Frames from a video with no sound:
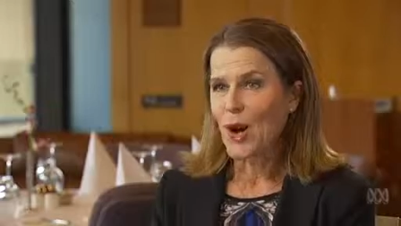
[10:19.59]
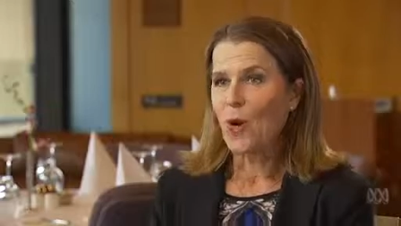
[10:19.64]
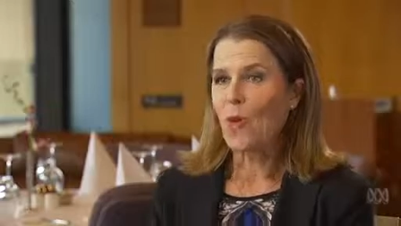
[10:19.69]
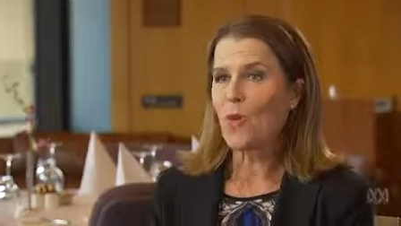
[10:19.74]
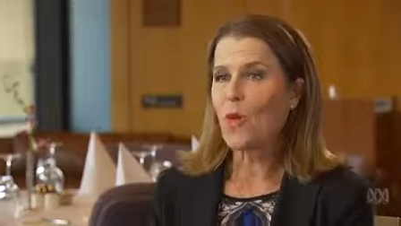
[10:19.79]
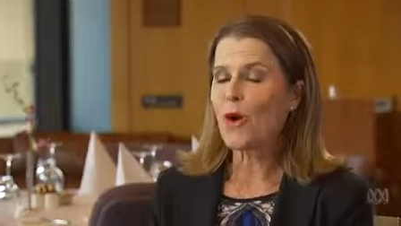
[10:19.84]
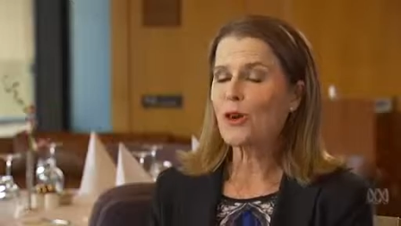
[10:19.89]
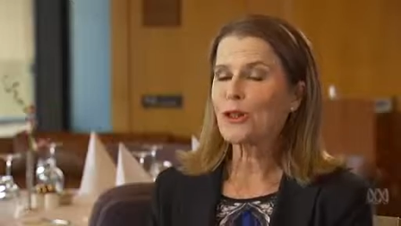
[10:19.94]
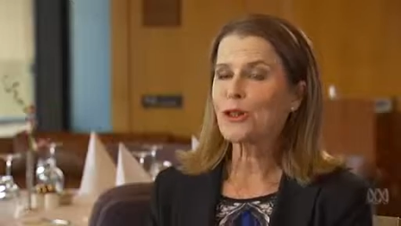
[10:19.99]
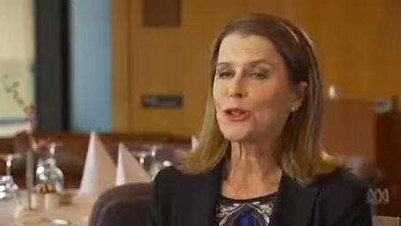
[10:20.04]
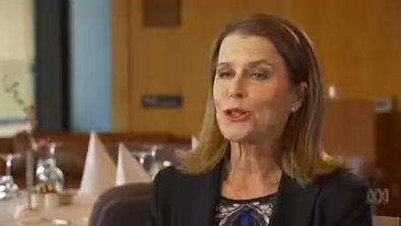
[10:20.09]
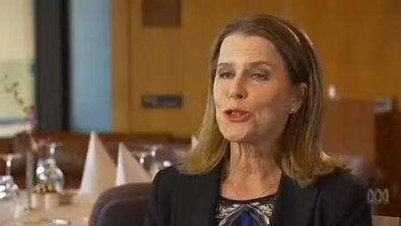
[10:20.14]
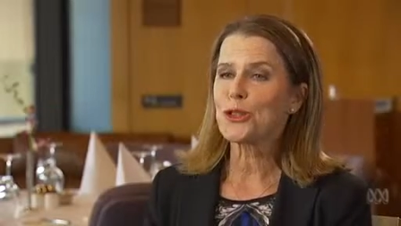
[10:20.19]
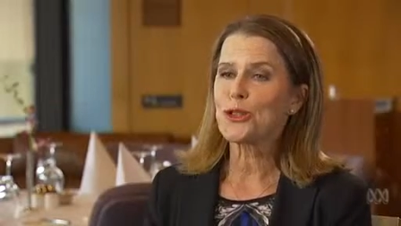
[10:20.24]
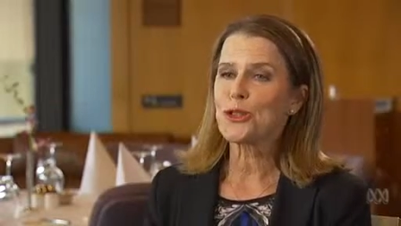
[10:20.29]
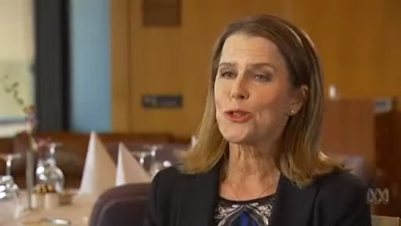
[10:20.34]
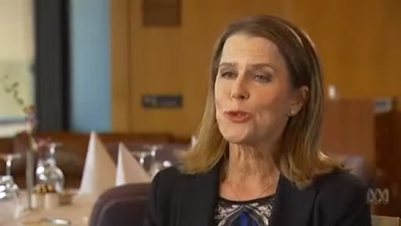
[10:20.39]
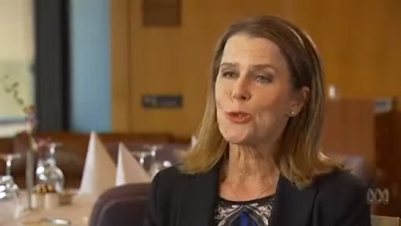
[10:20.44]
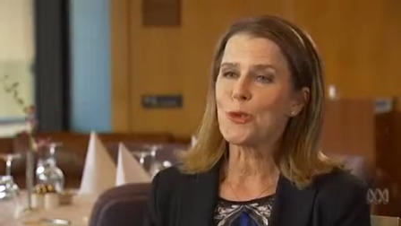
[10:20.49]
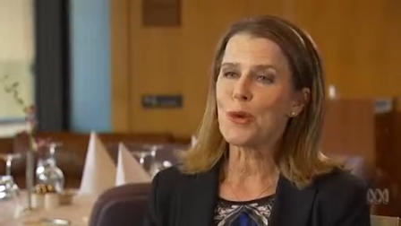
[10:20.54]
What
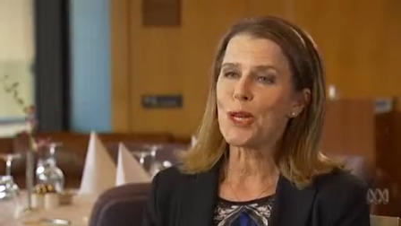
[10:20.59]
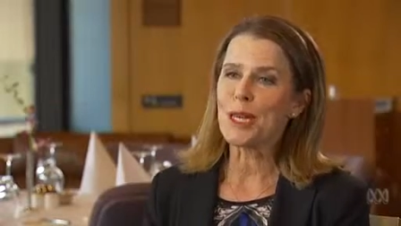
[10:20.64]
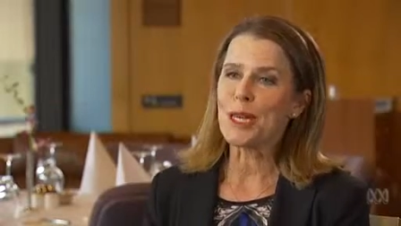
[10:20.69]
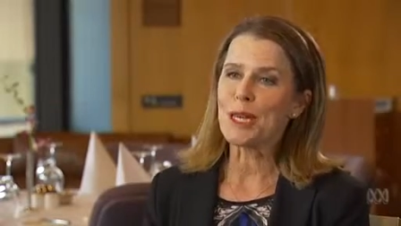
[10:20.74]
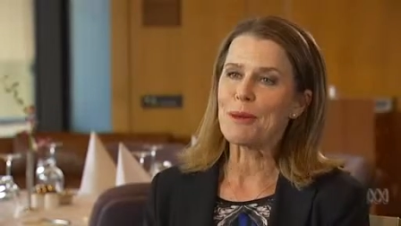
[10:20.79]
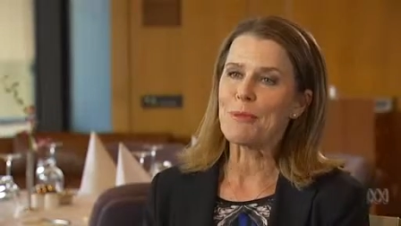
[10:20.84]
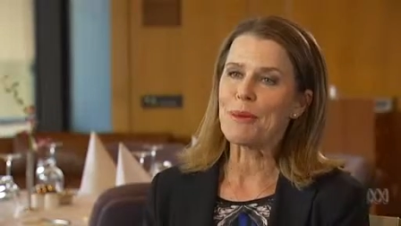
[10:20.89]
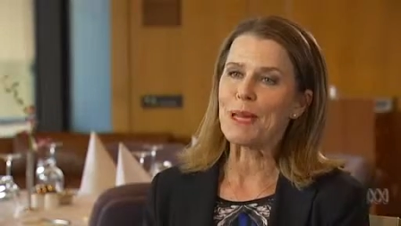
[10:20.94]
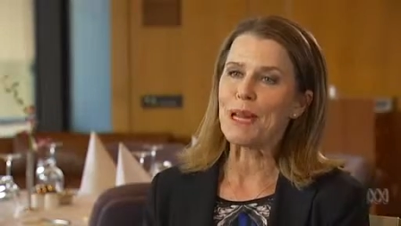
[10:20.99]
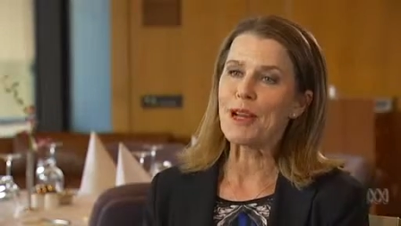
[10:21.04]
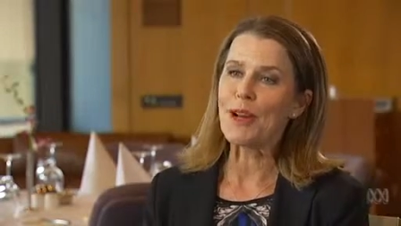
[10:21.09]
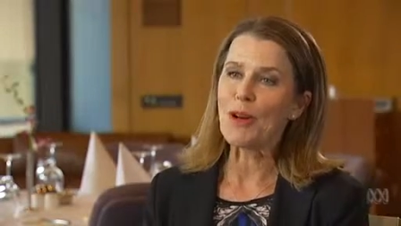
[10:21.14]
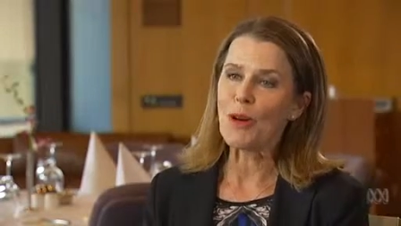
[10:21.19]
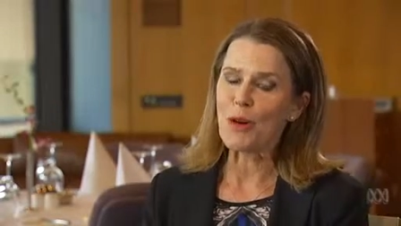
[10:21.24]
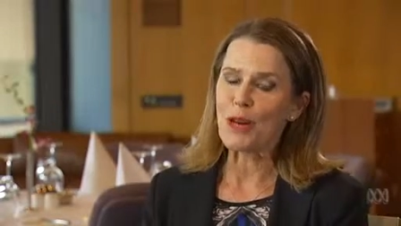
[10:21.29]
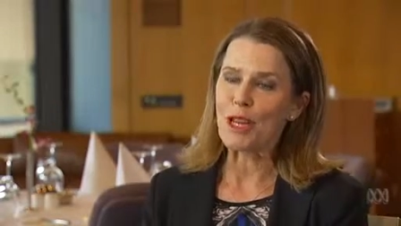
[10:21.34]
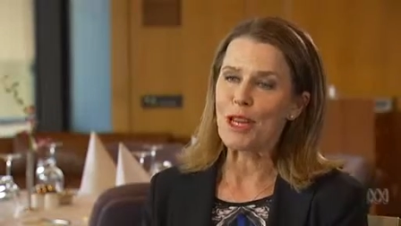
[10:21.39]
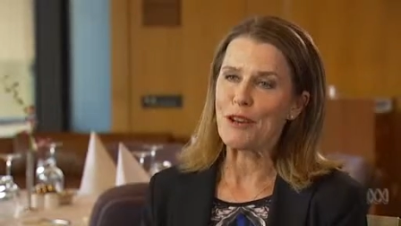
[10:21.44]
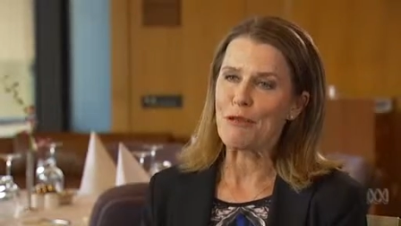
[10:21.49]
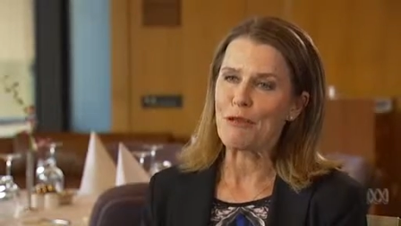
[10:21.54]
should we be
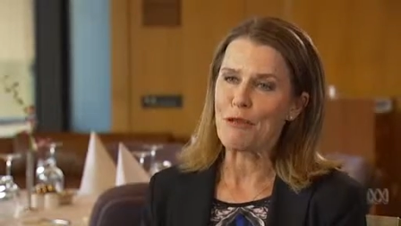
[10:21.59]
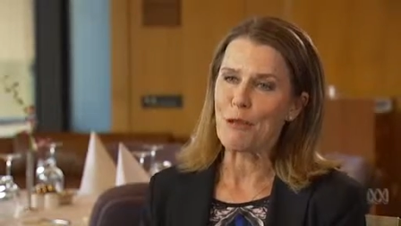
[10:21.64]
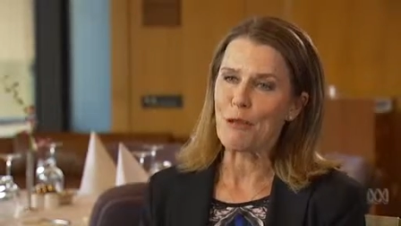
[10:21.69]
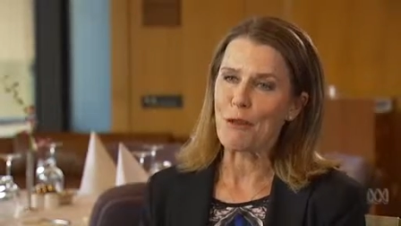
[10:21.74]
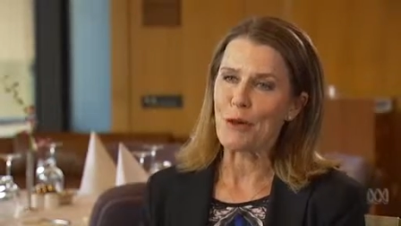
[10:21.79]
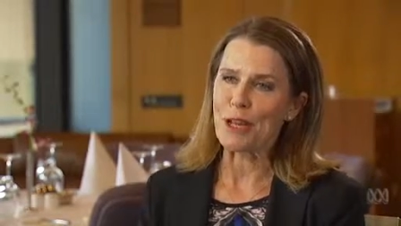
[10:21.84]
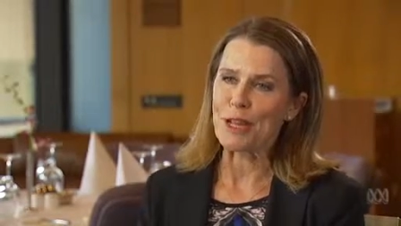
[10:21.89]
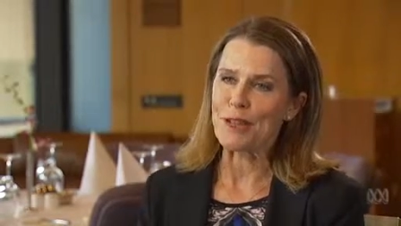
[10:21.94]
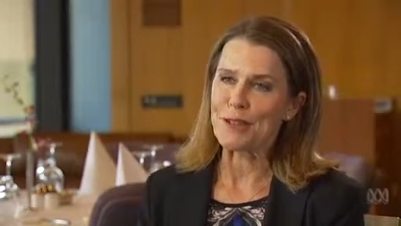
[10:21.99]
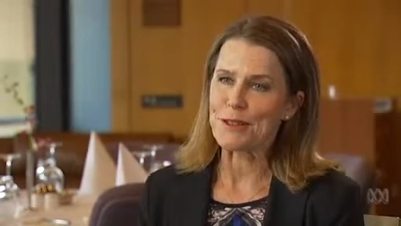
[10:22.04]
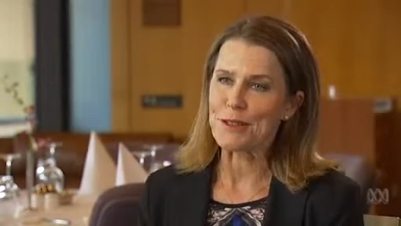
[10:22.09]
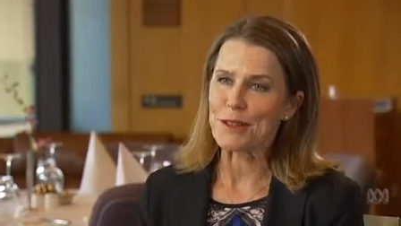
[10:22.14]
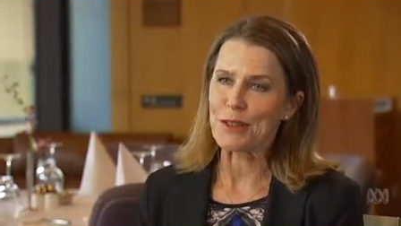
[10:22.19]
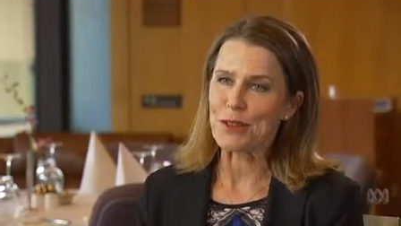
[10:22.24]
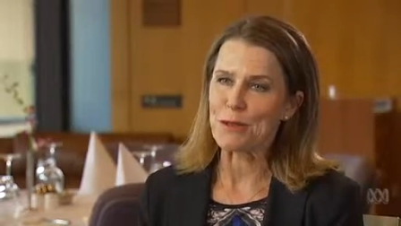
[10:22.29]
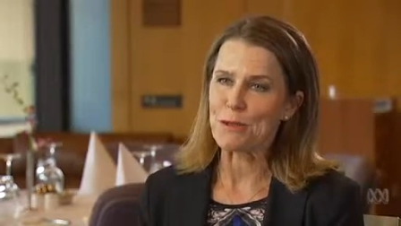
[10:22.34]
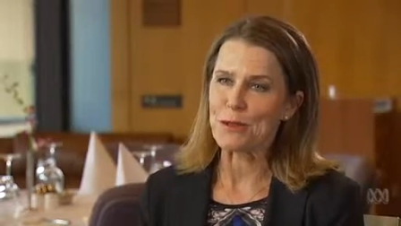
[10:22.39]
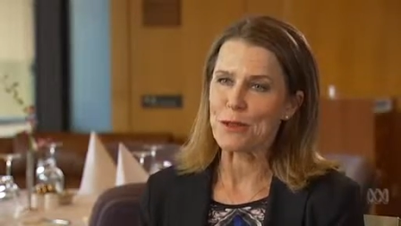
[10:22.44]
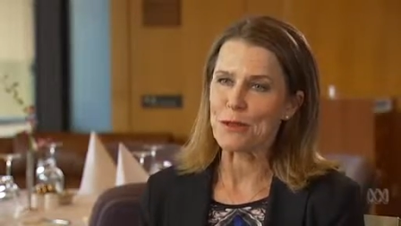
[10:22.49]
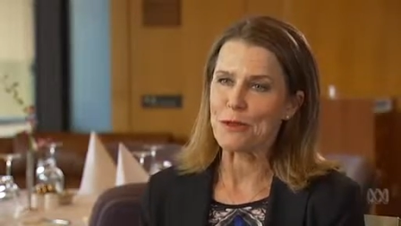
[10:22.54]
looking for in
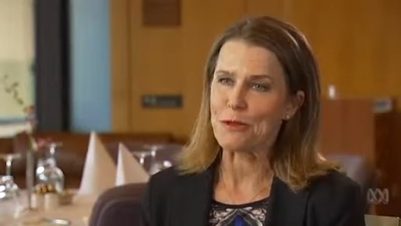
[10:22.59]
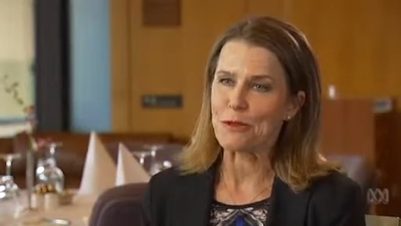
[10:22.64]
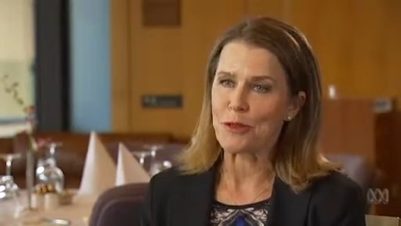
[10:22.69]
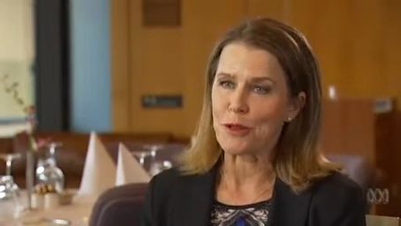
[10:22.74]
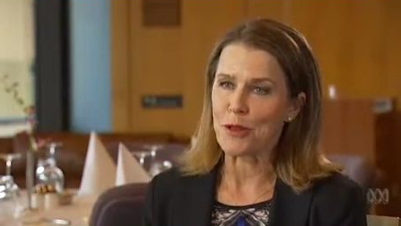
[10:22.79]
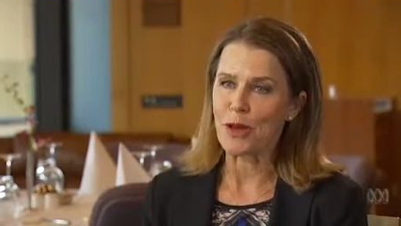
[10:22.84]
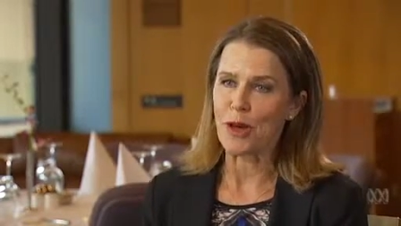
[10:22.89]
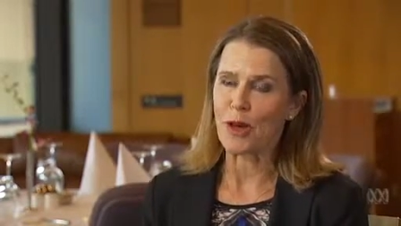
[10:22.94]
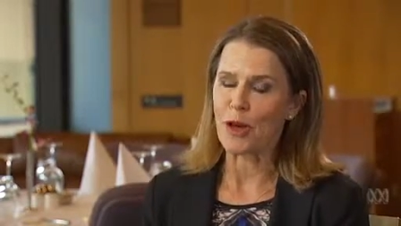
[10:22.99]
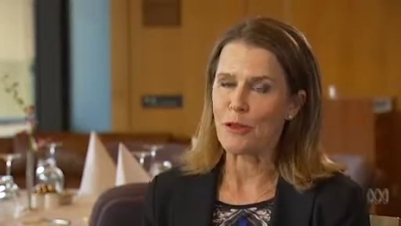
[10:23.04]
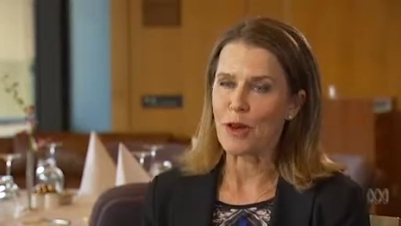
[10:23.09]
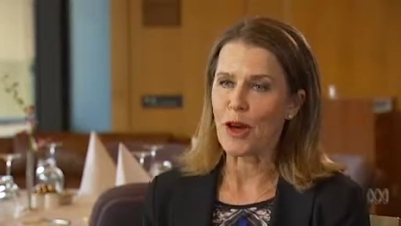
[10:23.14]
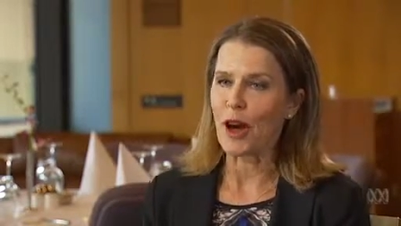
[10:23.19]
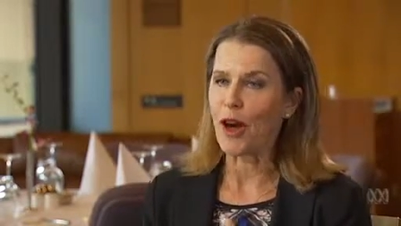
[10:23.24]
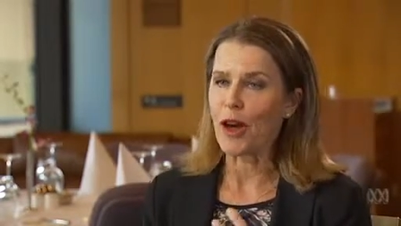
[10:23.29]
terms of